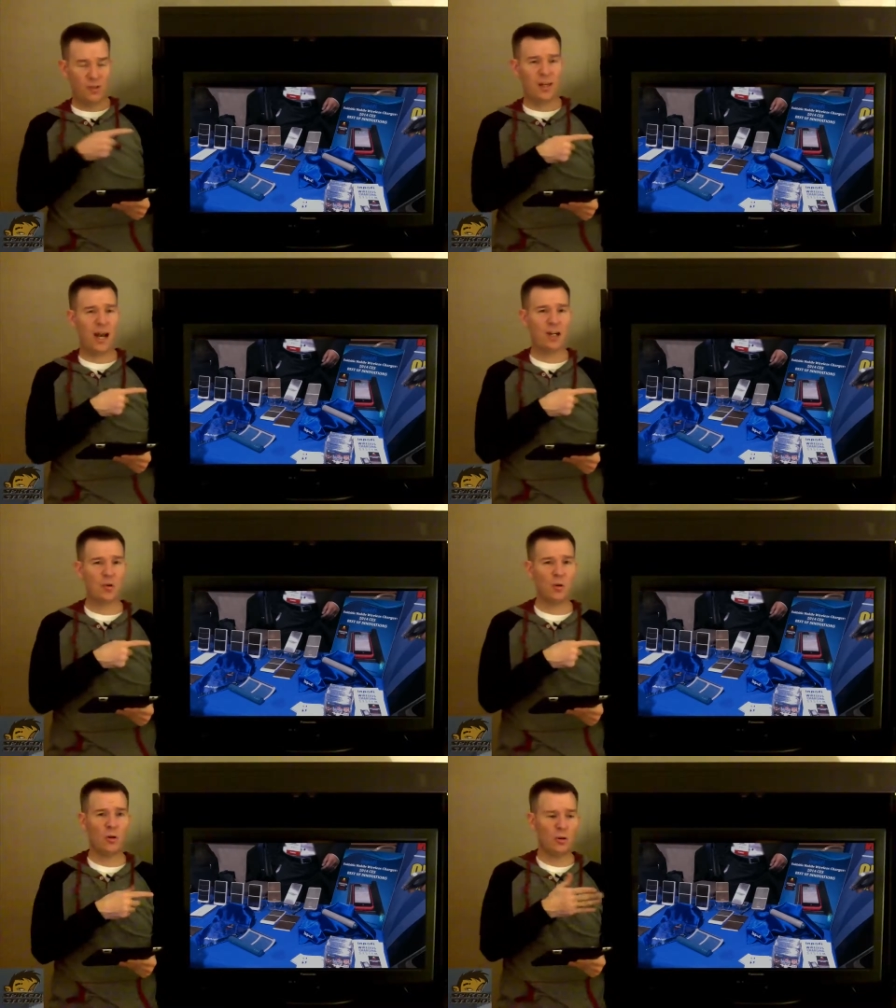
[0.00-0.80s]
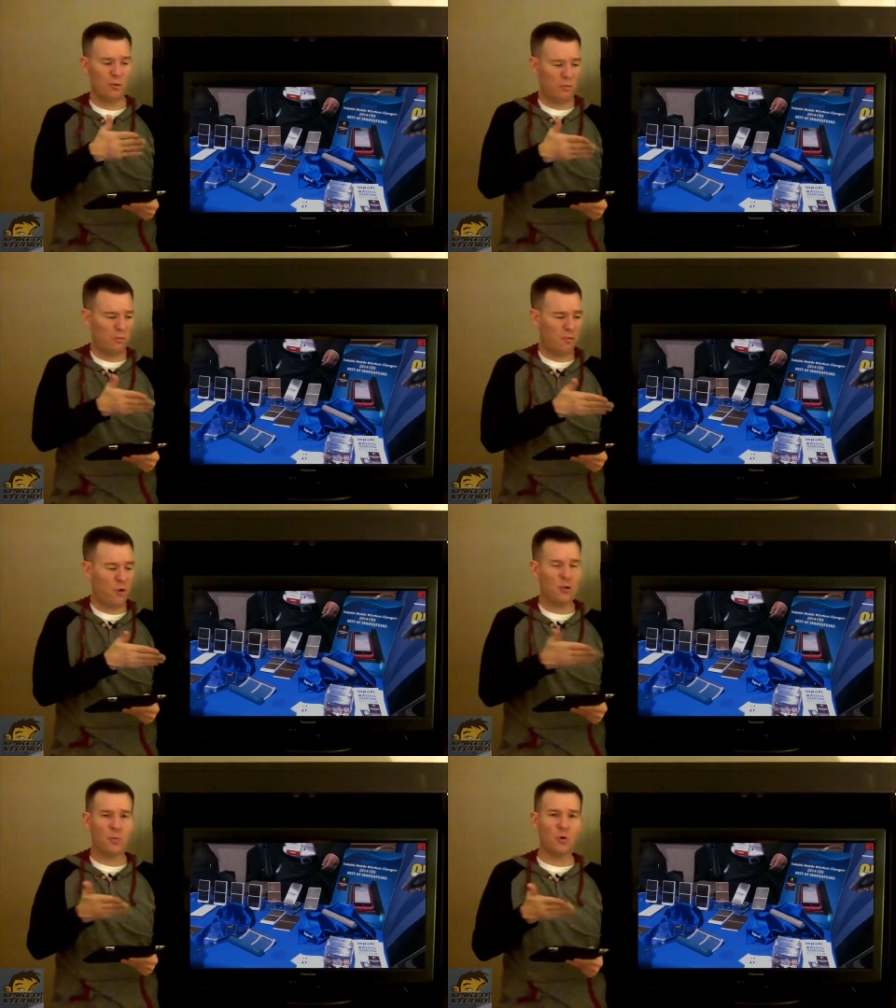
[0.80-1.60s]
was the actual
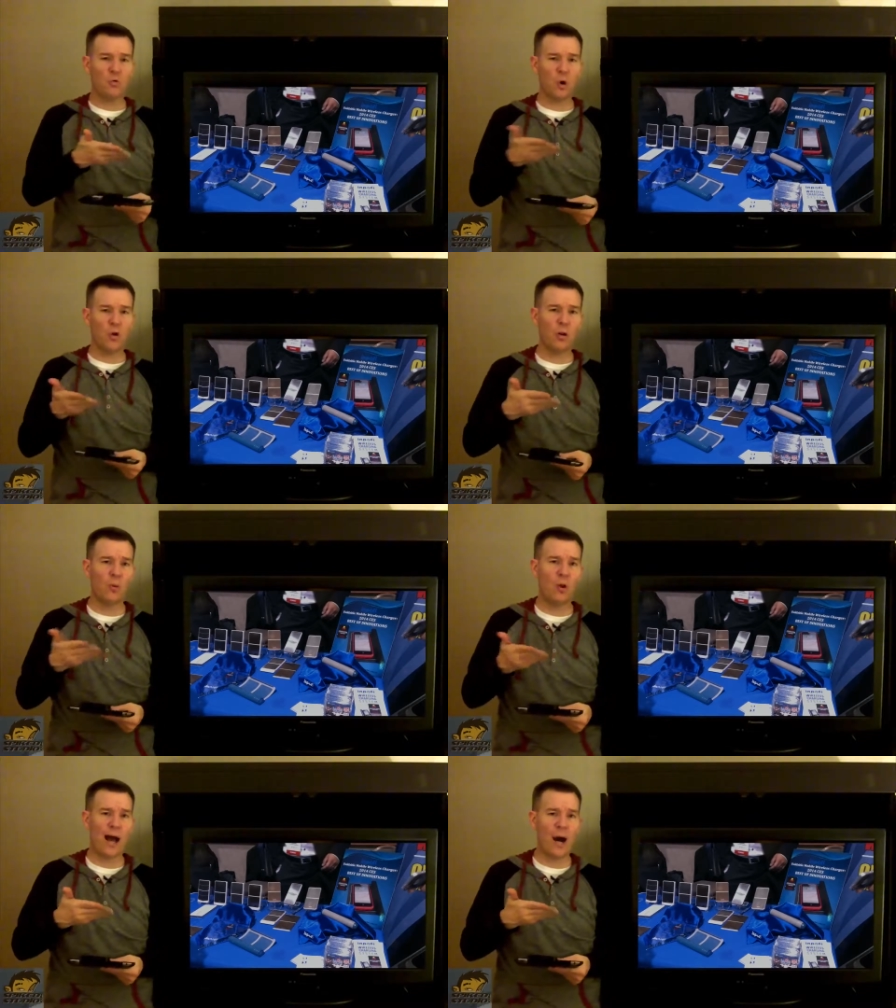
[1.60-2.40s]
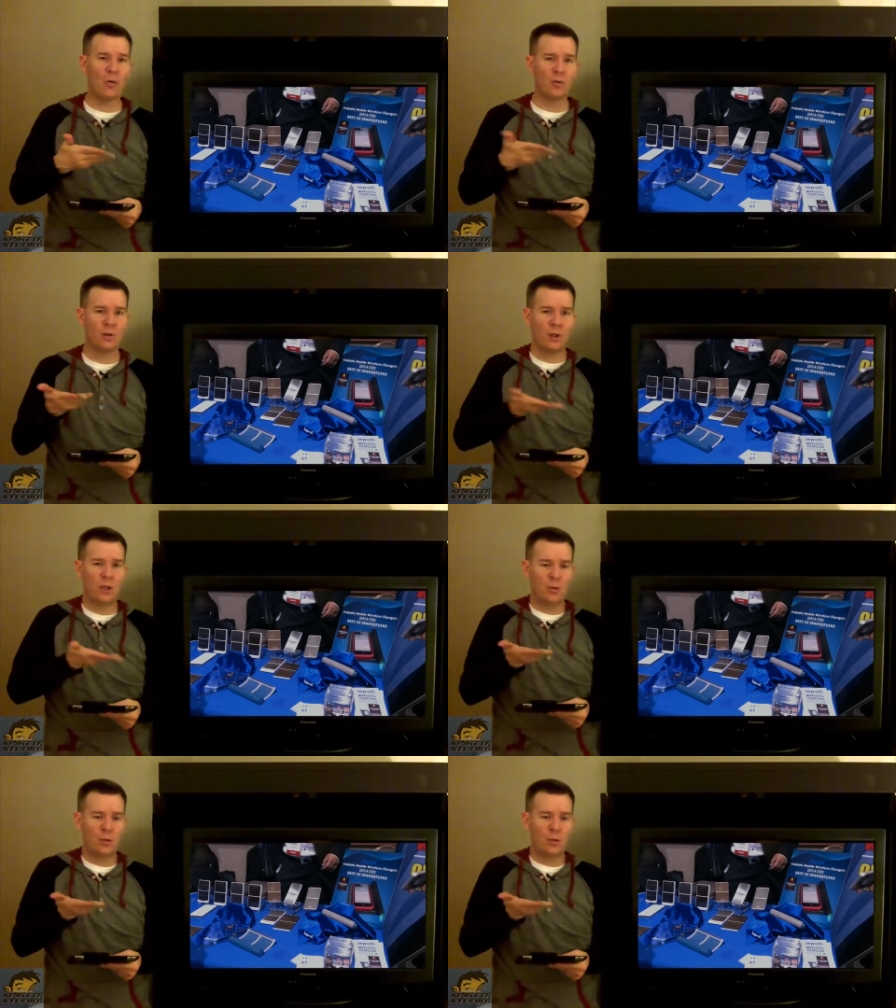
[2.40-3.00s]
foldable, rollable out.